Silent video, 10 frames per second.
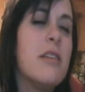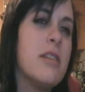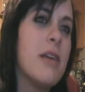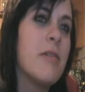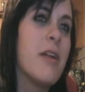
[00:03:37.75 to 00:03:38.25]

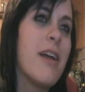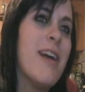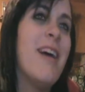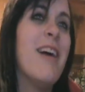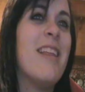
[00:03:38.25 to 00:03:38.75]
And they were
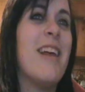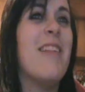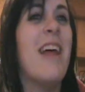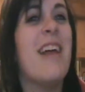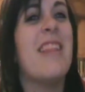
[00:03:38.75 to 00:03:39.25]
like, they
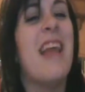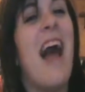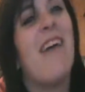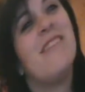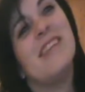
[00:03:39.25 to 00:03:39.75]
like
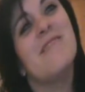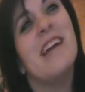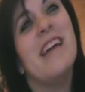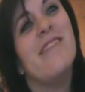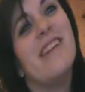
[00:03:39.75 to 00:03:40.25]
laughed and
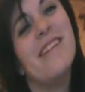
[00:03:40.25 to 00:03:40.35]
waved.